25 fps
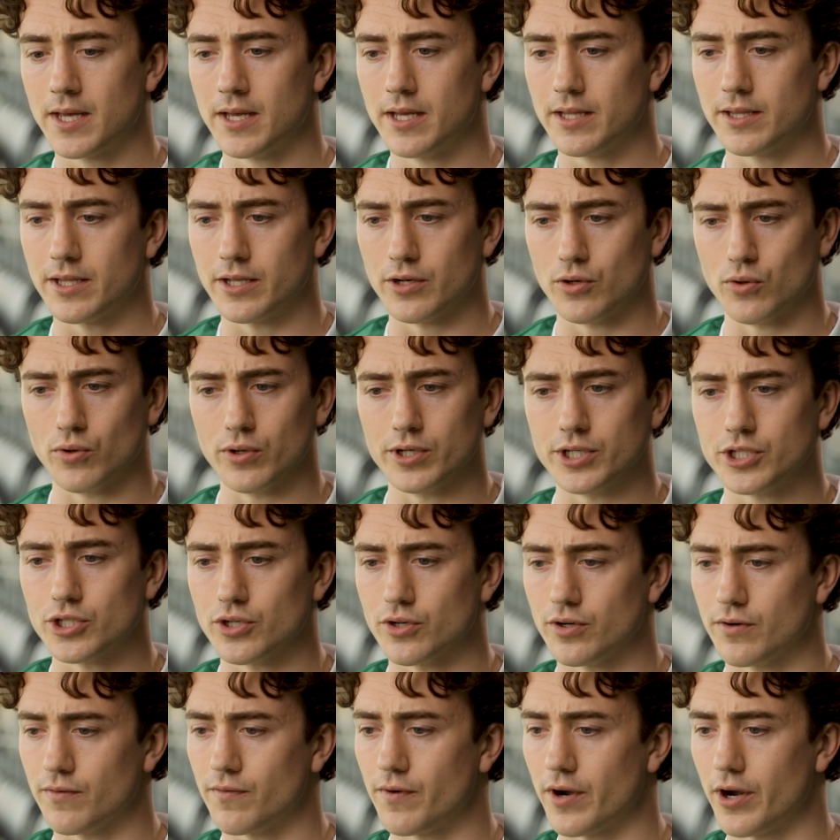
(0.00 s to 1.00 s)
They know each
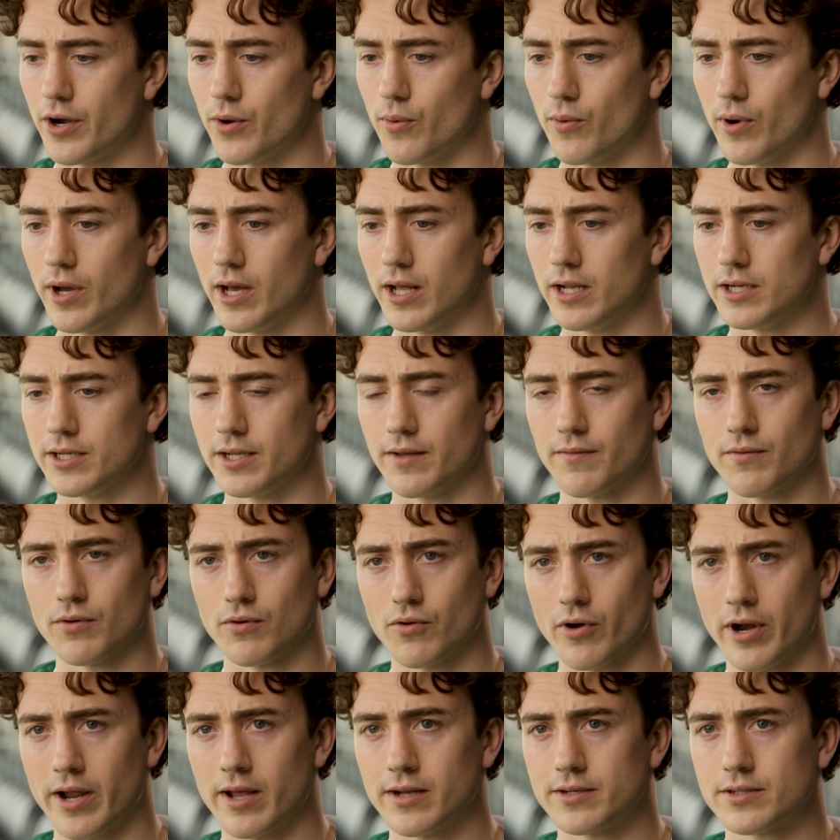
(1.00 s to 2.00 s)
other very well. They have a
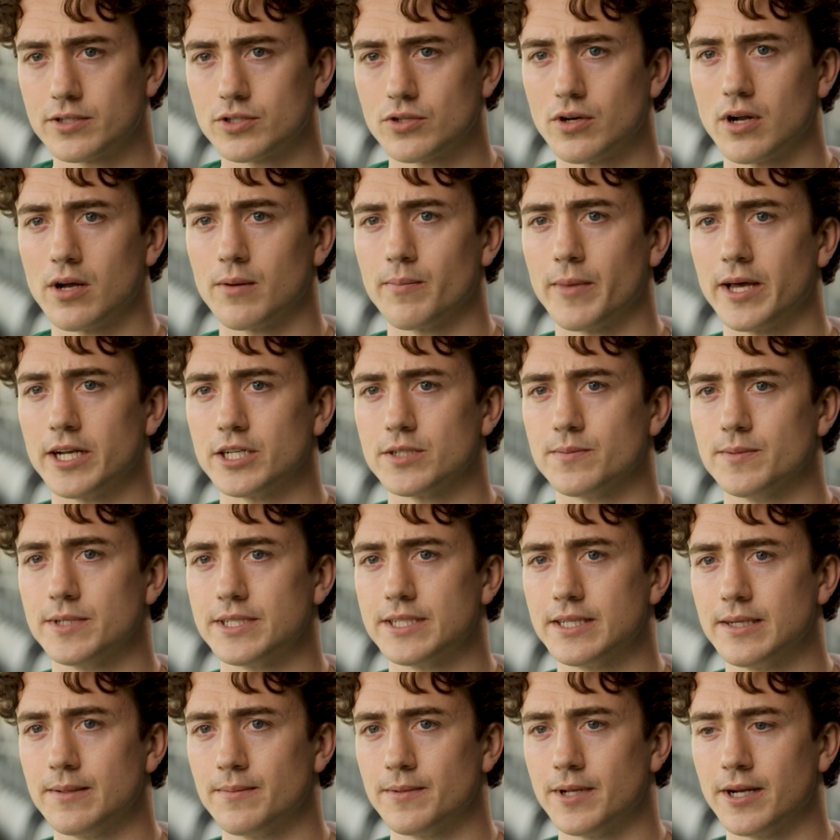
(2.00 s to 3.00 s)
great, strong management
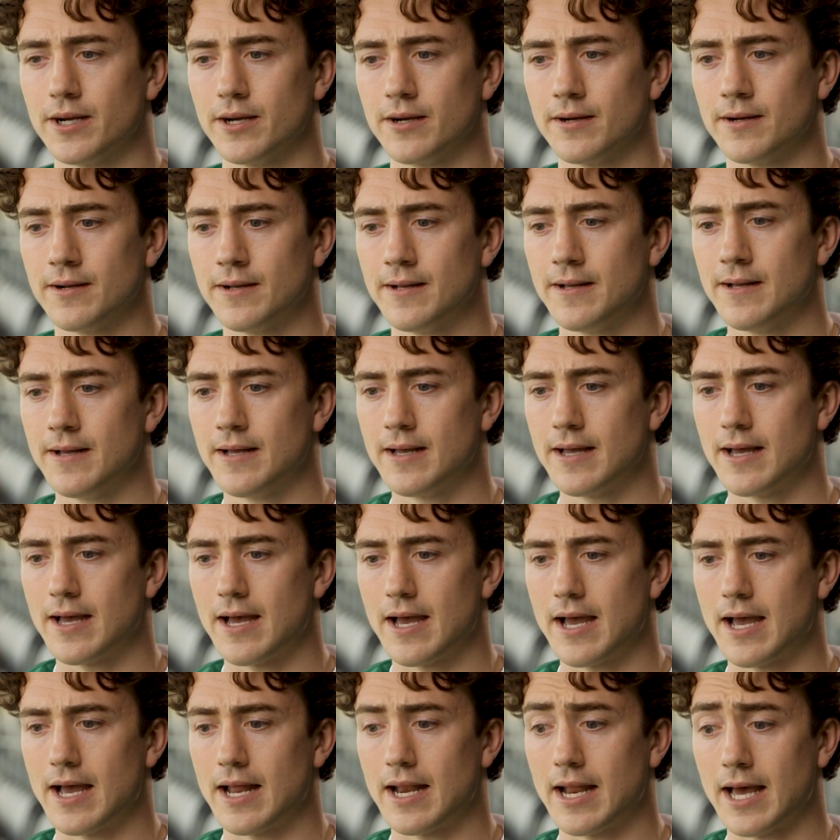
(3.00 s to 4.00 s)
team there.
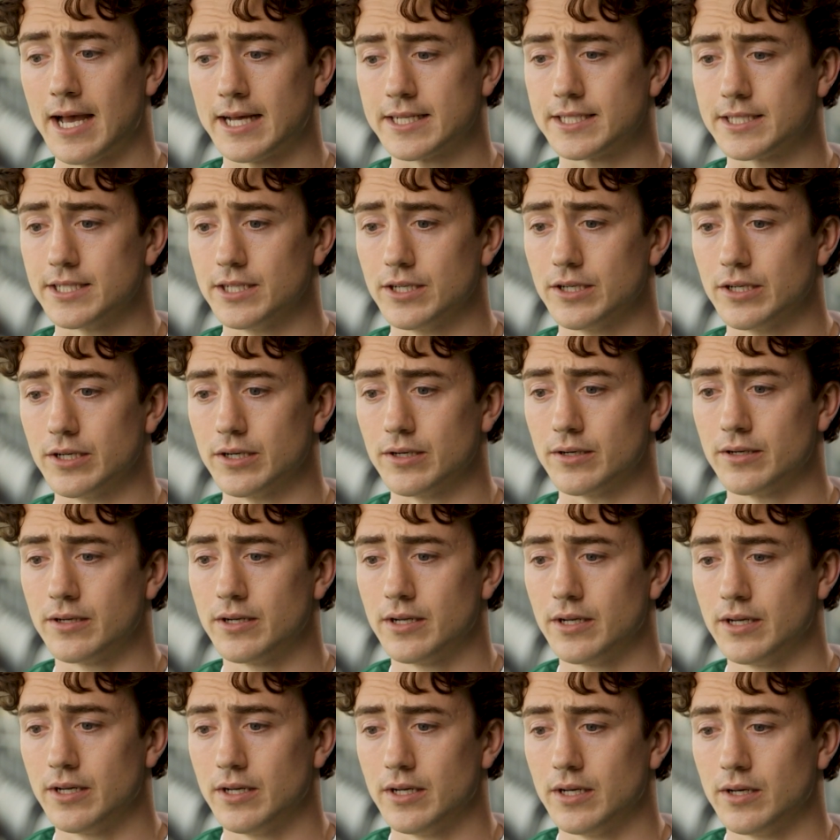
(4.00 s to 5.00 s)
Last year,
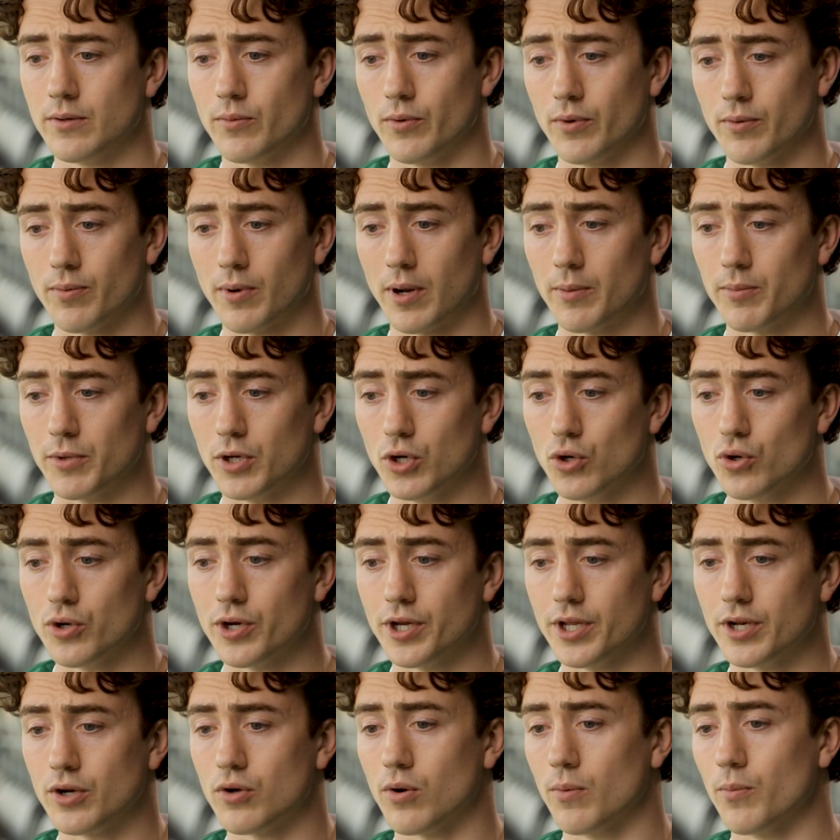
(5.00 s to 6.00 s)
we were probably
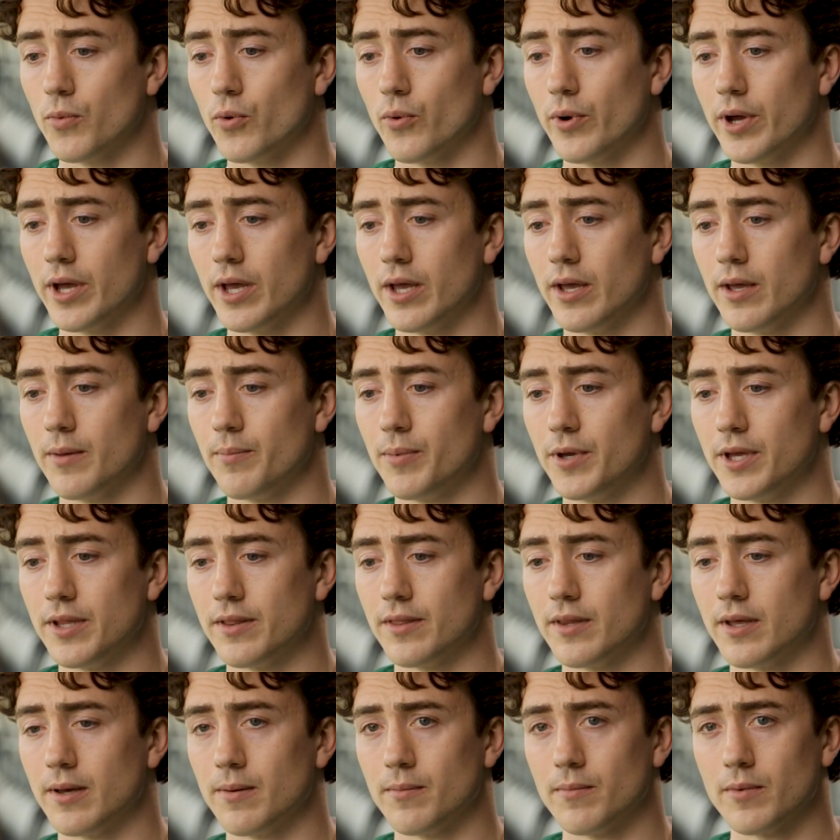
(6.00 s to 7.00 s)
lucky to come away beating
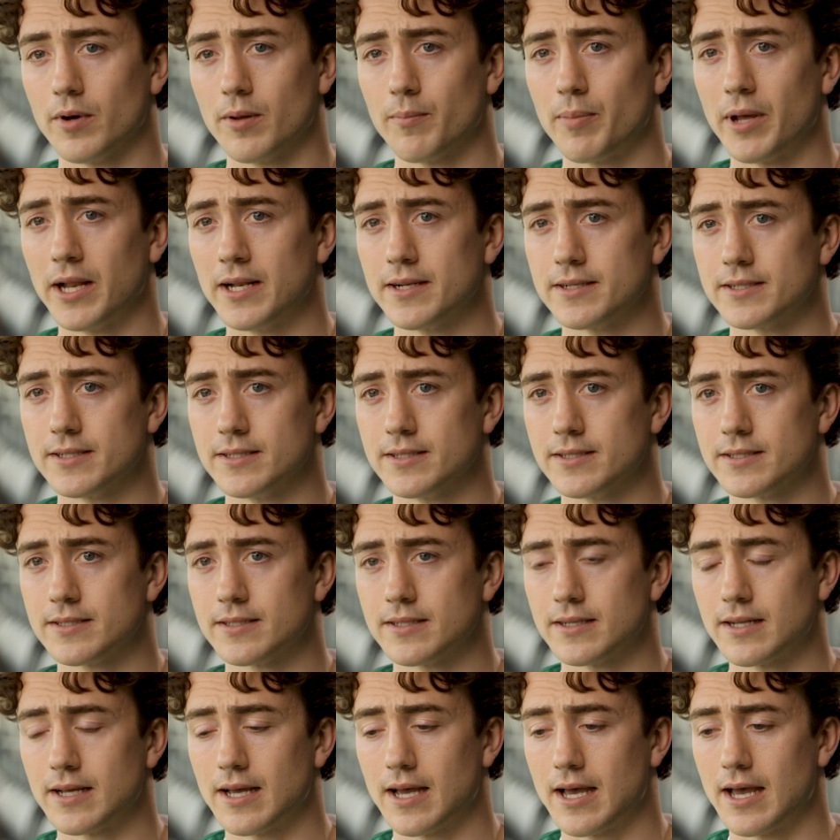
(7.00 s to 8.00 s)
them on
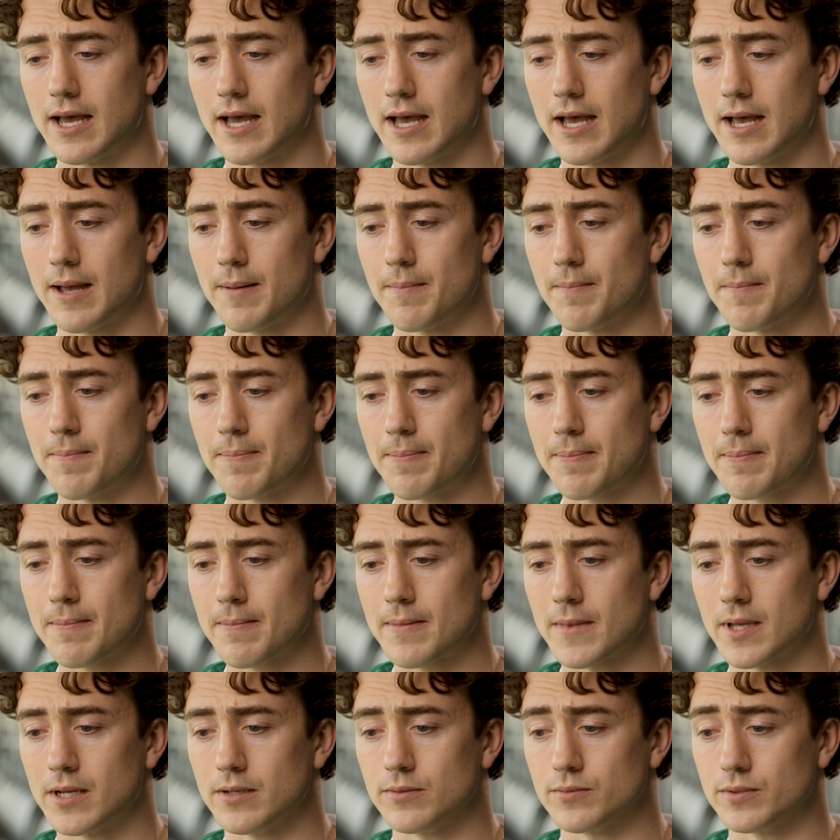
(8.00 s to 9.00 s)
penalties.
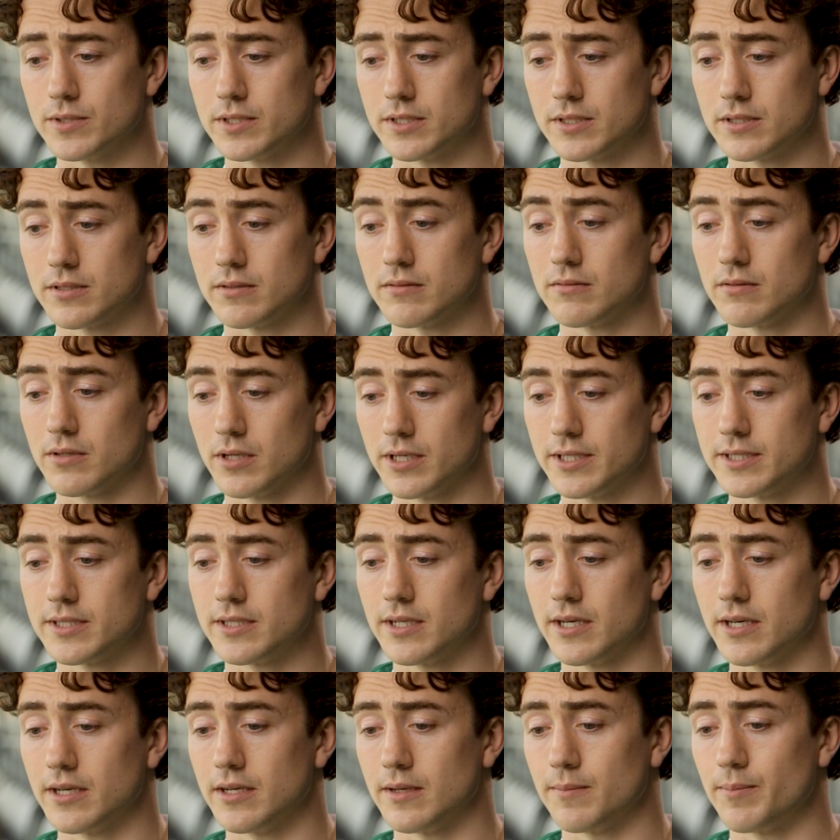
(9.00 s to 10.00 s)
It was a nice
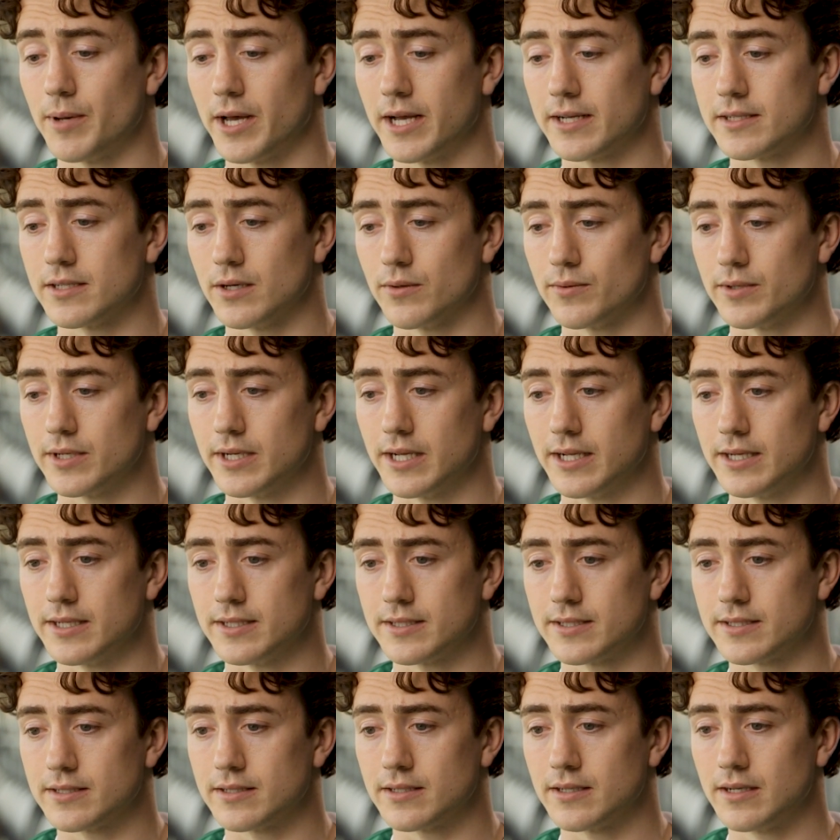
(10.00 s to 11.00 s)
day back down in
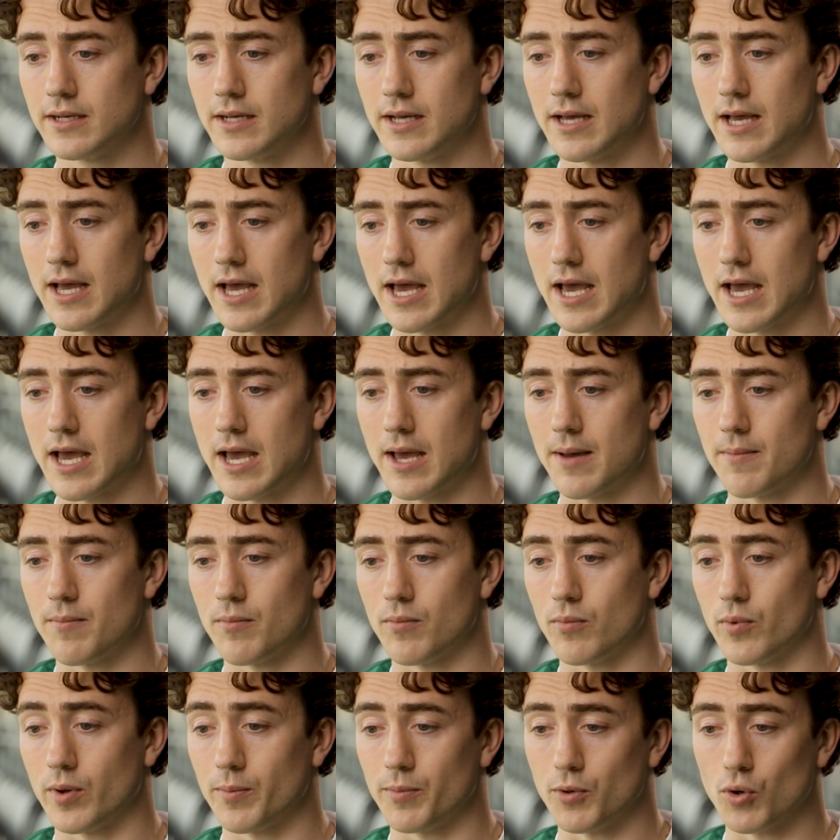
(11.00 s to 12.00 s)
Ennis.
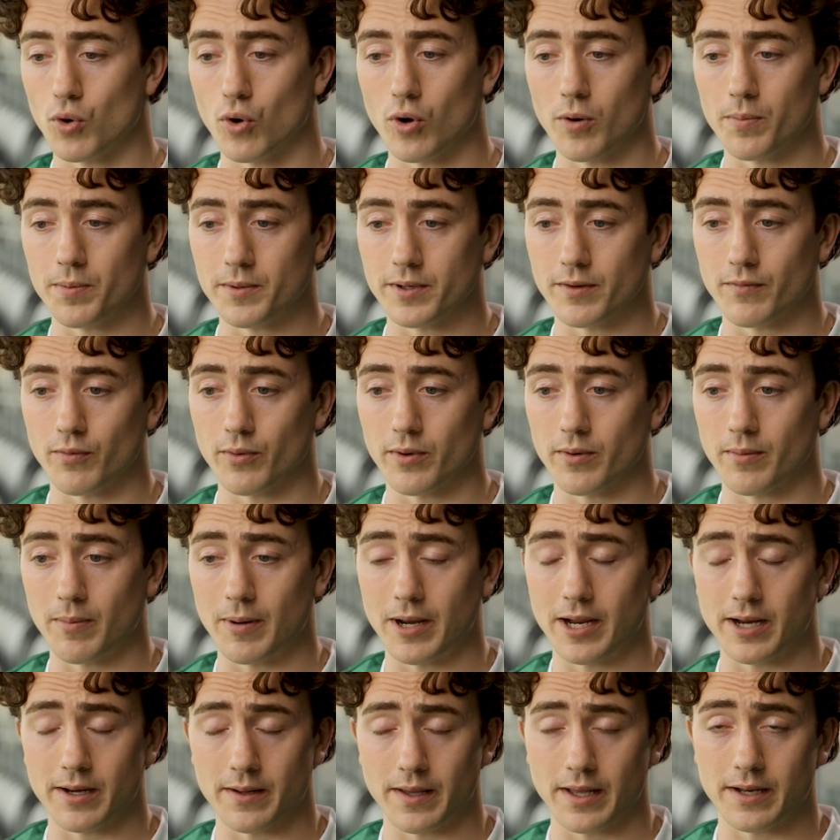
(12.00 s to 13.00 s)
We'd be hoping if we were
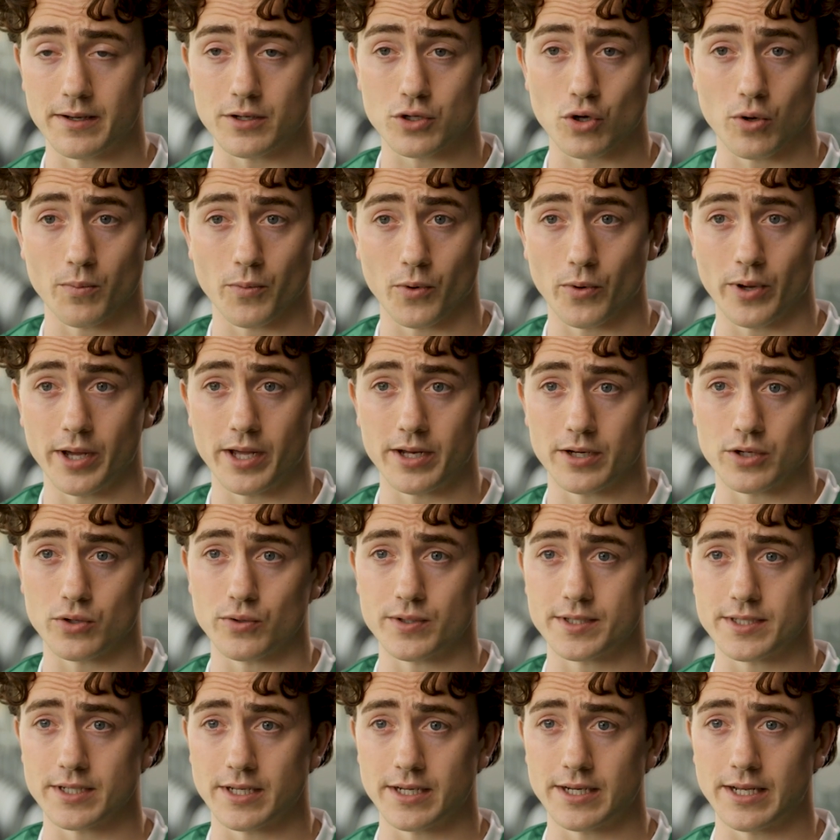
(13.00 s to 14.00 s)
playing again to come away on the
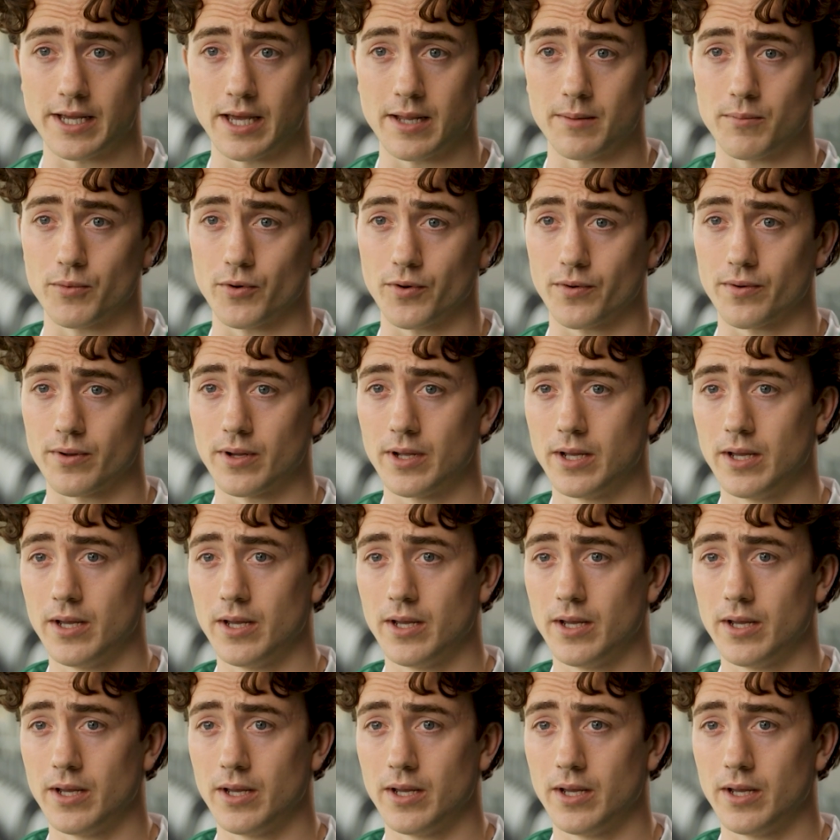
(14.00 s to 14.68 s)
good side again, but